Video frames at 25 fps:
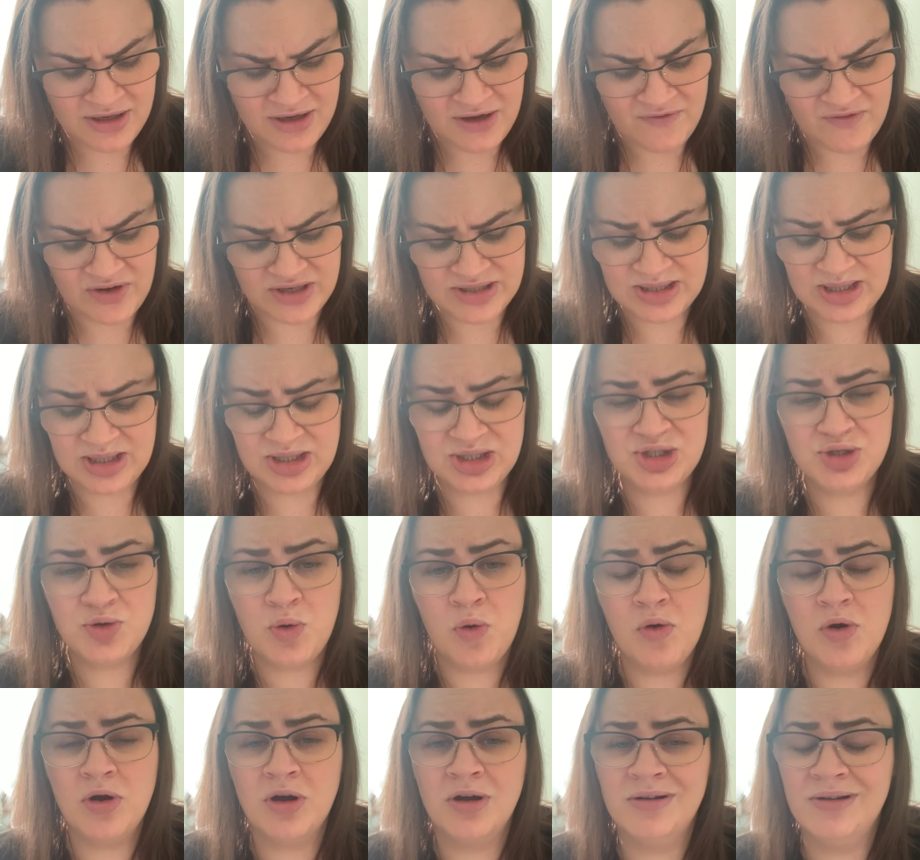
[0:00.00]
Fuzzy's
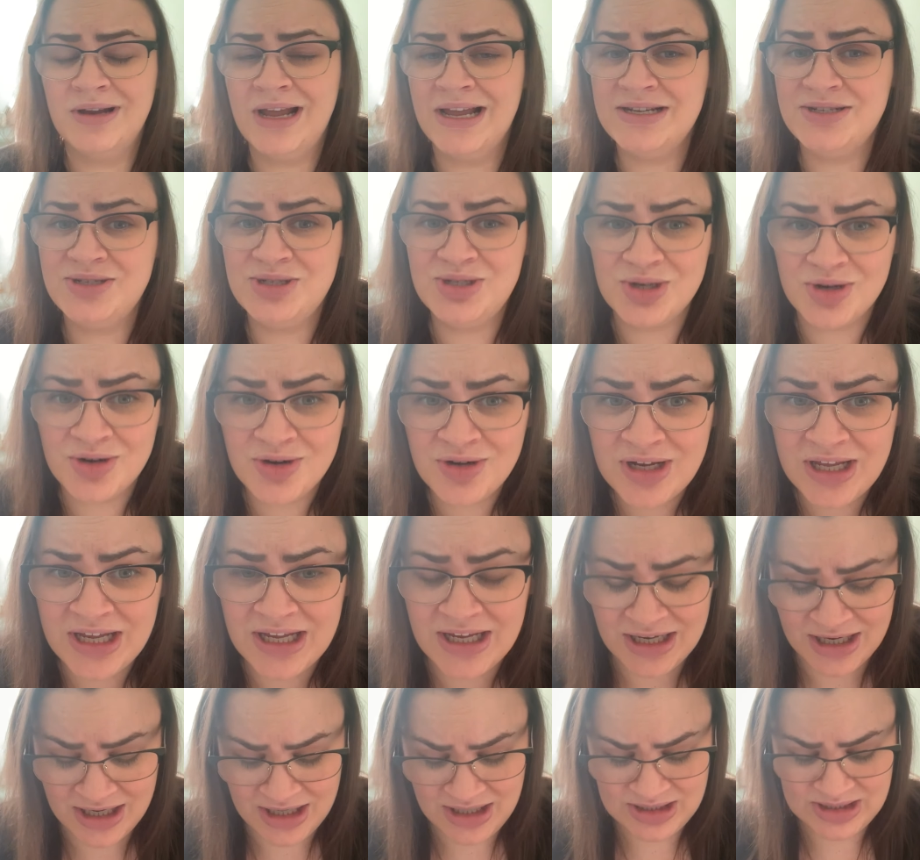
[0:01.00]
torn and
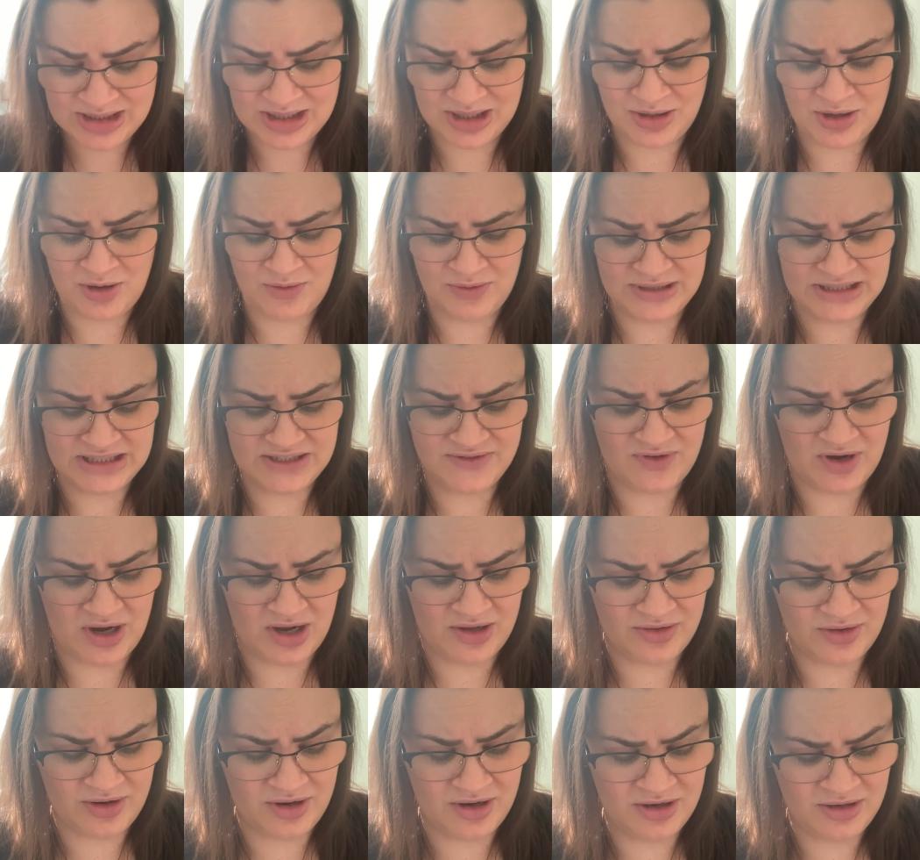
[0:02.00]
dirty, said Owen's
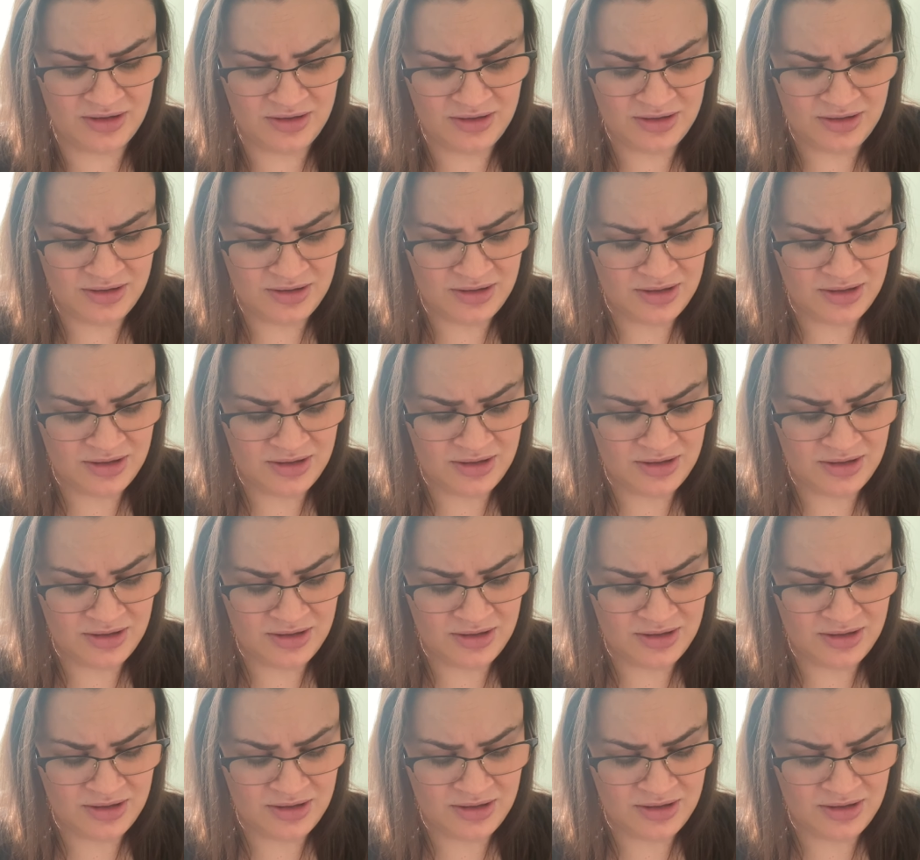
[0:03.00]
father.